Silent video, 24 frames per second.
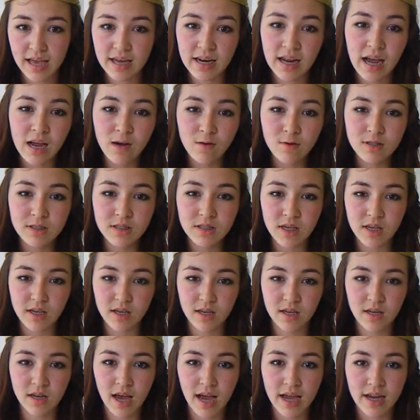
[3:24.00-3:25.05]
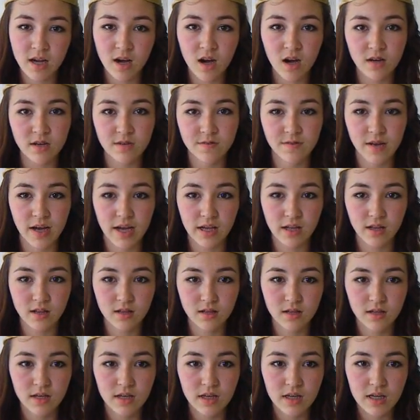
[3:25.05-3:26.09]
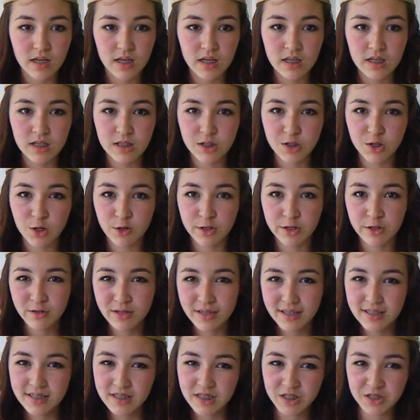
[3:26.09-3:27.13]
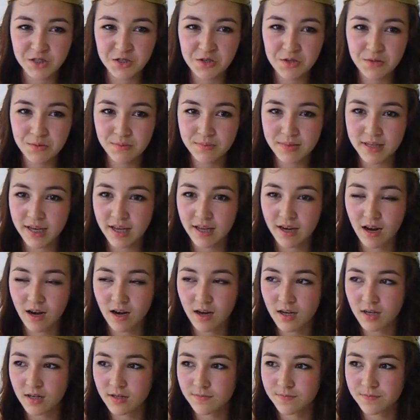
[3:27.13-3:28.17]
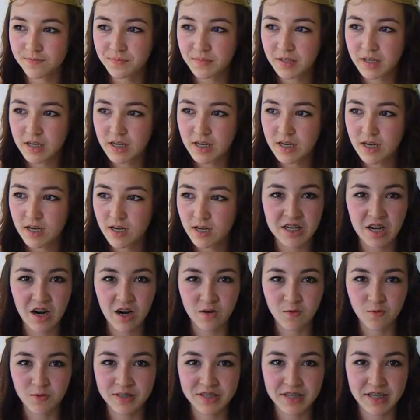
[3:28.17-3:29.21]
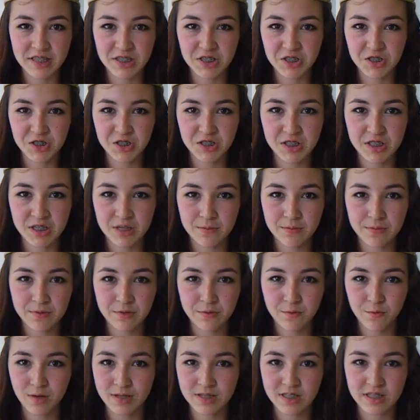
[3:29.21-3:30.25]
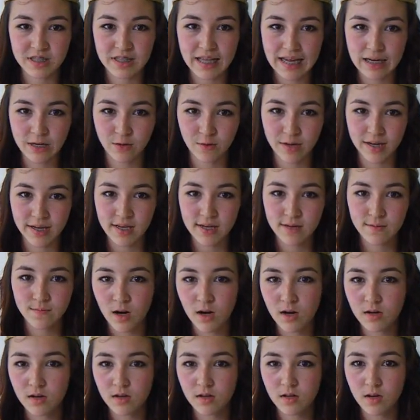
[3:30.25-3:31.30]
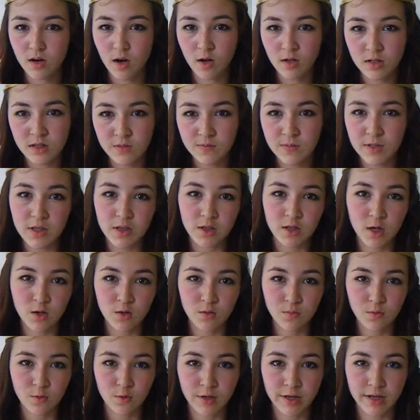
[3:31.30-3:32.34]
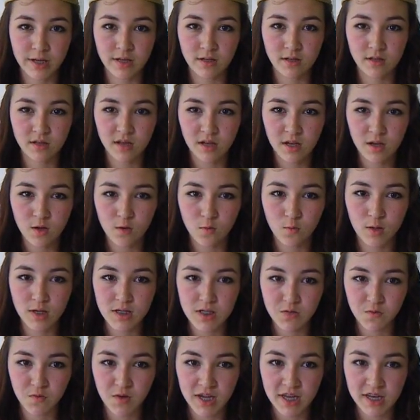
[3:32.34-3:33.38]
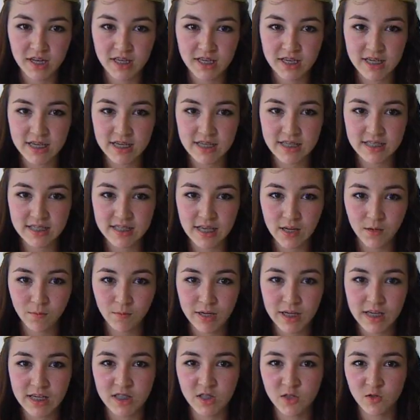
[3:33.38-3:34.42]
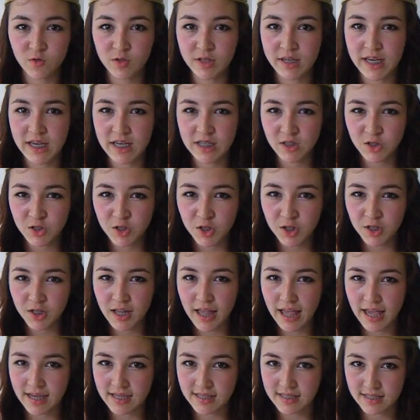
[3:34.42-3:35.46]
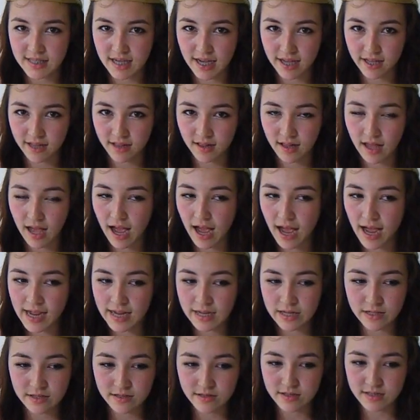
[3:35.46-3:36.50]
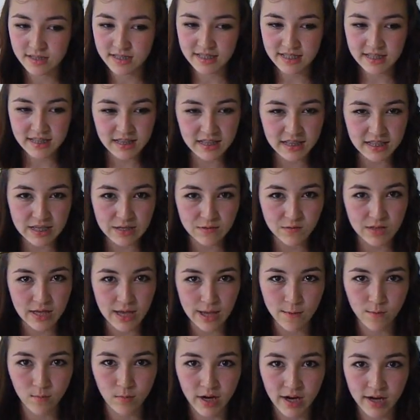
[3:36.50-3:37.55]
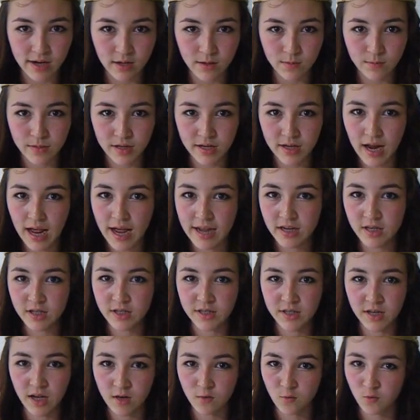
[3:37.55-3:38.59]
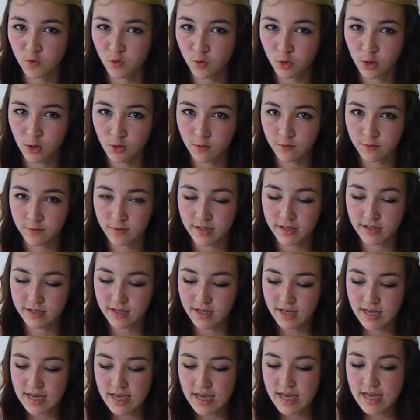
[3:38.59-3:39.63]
and I was an iconophile. So you can assume that our relationship wasn't that great. Our ultimate low point was when he sent me into an internal exile. I didn't leave the empire, but I could not rule over it.